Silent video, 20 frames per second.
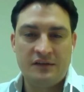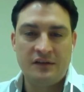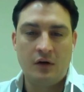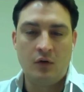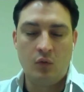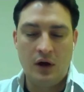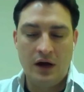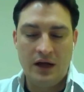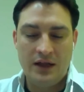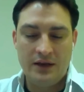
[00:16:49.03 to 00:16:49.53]
So
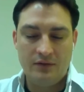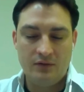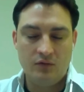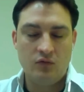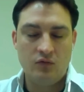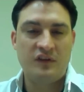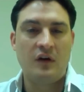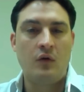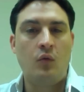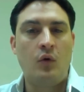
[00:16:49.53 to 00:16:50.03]

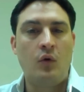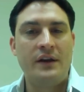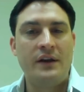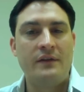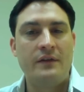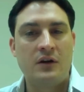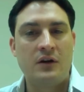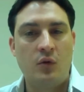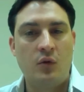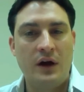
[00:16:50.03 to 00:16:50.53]
one
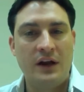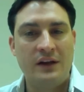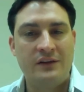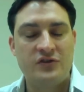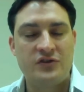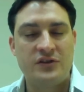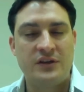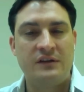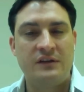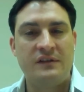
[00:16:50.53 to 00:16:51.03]
of the
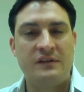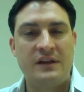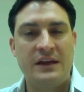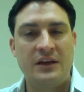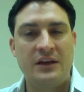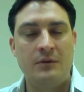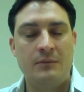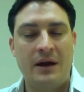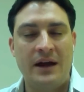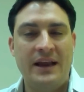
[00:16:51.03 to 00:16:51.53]
questions that
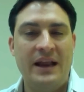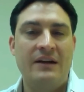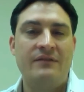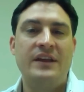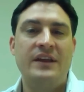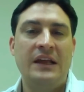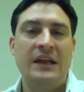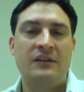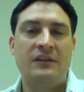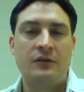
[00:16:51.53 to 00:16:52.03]
you might have
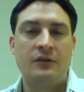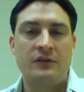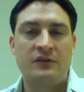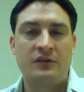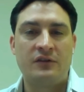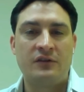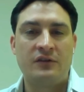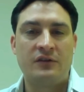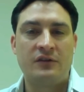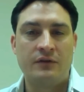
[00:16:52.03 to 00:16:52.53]
the answering
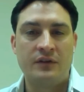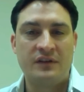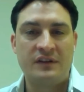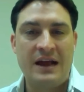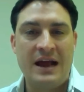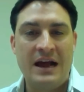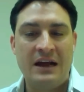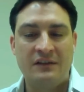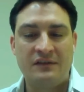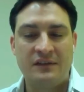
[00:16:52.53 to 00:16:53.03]
service
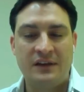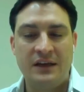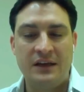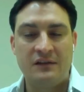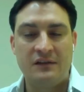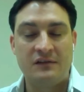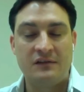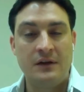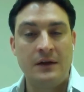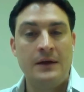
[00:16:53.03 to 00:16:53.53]
ask
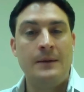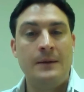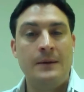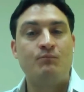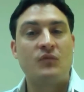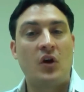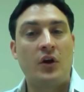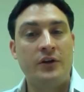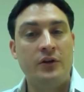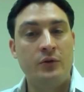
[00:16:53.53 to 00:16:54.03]
is,
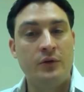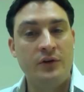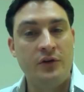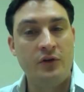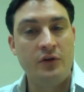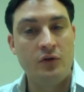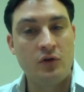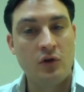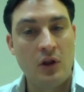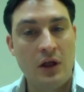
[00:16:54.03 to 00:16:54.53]
are you a
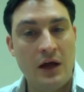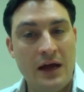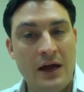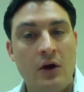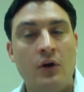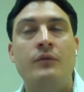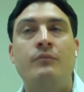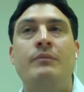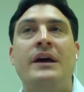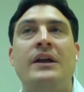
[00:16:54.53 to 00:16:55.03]
new client?
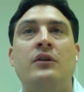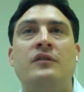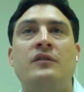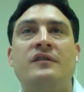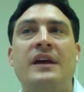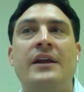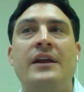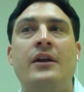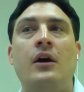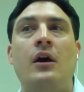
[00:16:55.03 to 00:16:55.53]
Or better
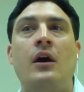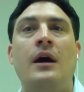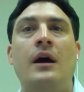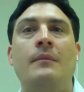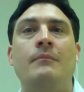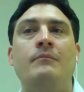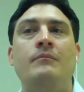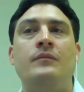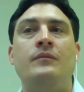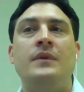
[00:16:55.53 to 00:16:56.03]
said,
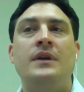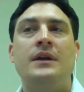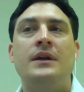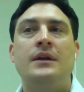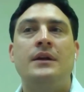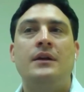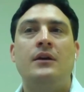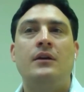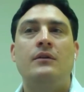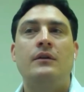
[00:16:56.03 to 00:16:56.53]

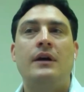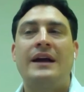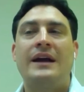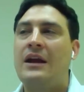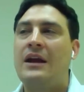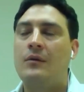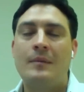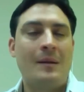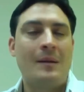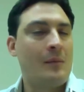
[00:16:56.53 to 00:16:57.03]
I
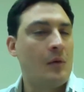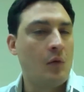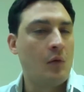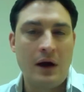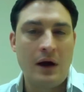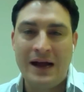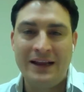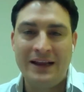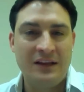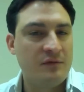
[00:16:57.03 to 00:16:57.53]
can't remember
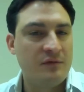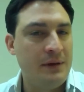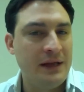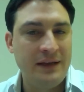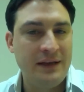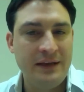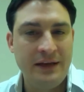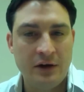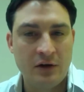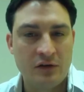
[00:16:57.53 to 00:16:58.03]
it's
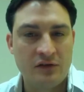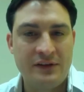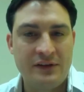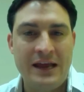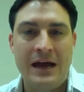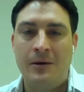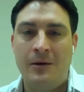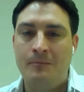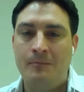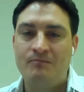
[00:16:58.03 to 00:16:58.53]
been years
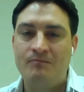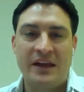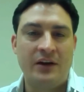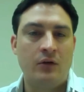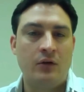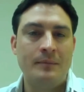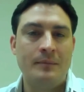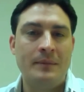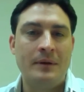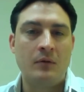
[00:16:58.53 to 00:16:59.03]
now. I
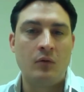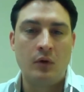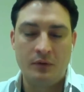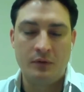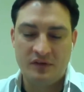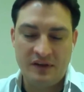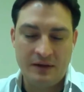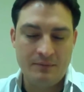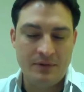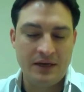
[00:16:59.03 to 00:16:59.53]
don't remember what we
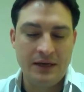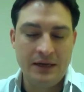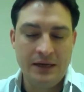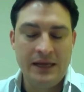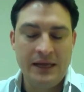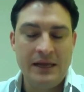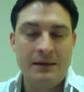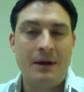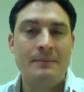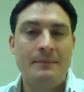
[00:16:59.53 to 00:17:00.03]
say, but
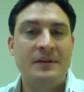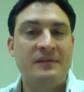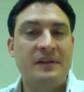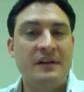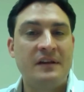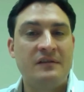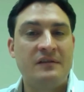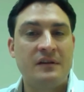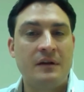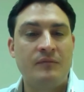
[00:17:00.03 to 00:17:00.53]
it might be
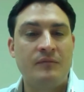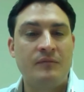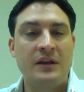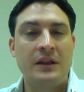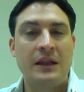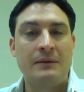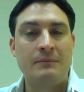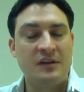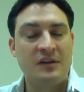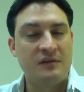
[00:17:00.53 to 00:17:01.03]
say something
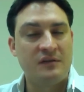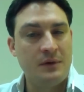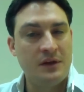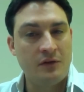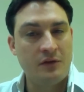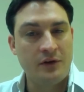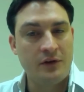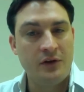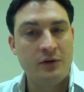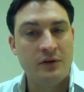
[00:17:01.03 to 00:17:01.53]
like, Miss
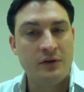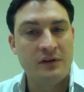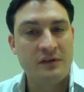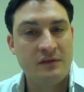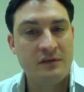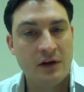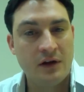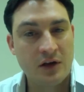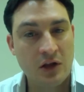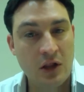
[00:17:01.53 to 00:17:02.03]
Smith, are
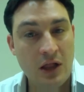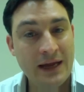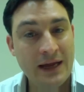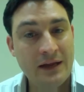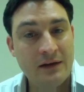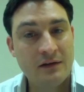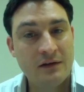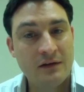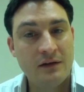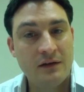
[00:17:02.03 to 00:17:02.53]
you a
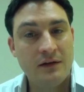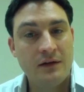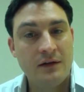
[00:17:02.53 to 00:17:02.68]
client?